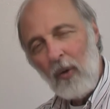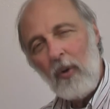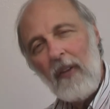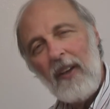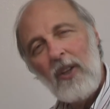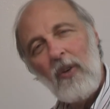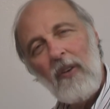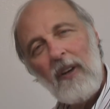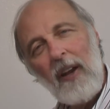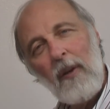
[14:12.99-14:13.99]
What do?
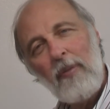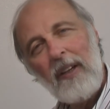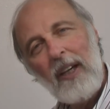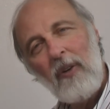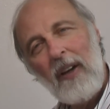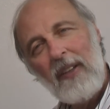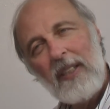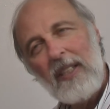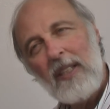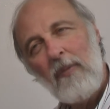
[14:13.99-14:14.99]
They're out on the playground. They
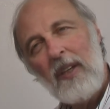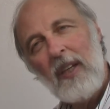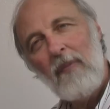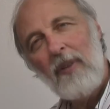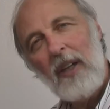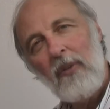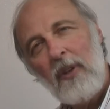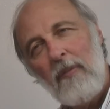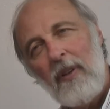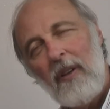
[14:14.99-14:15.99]
see some kid playing with
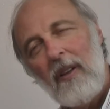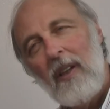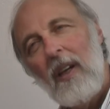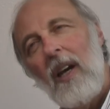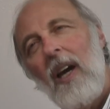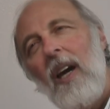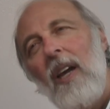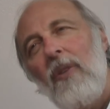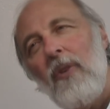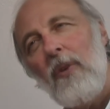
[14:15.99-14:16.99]
the ball.
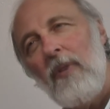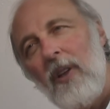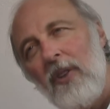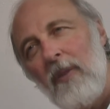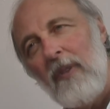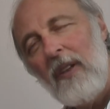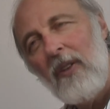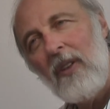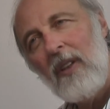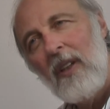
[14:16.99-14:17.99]
Hey, throw the ball to me.
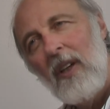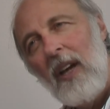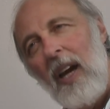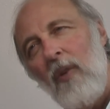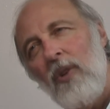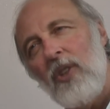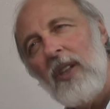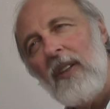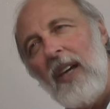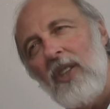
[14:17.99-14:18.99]
Or, hey, where'd you
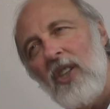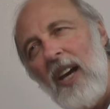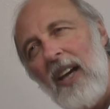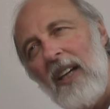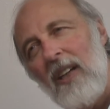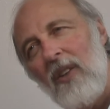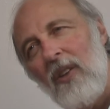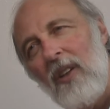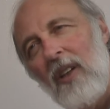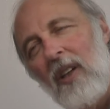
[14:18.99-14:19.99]
get that jacket?
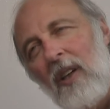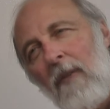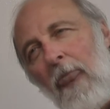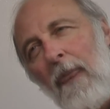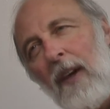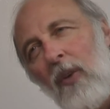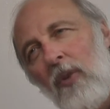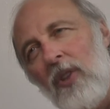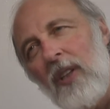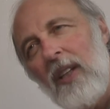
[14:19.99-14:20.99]
Or,
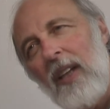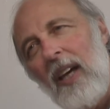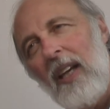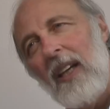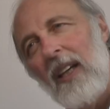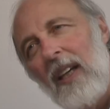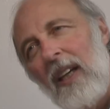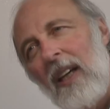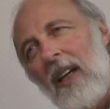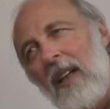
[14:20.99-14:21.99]
where'd you get that?
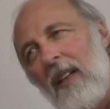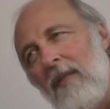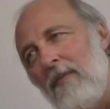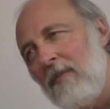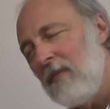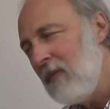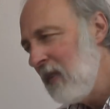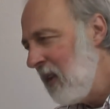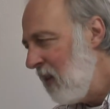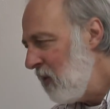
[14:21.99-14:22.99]

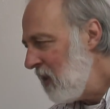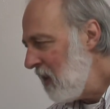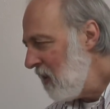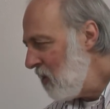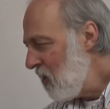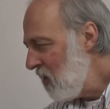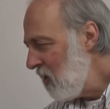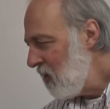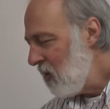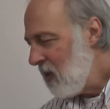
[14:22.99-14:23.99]
Where'd you get those
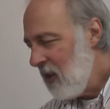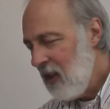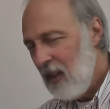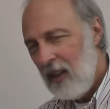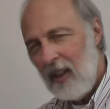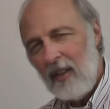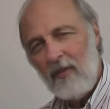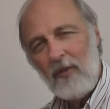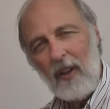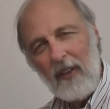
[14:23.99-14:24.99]
shoes? And
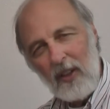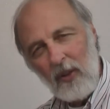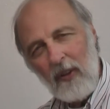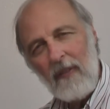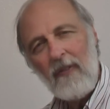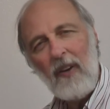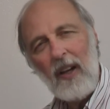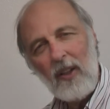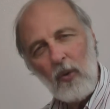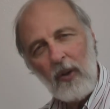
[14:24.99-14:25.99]
what do? They
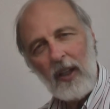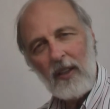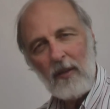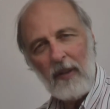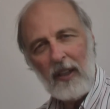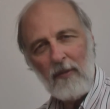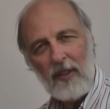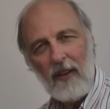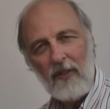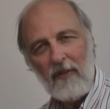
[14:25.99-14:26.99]
find a way to make
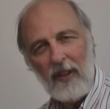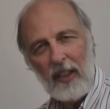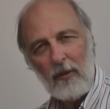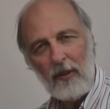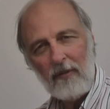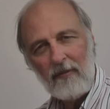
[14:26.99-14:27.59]
themselves available.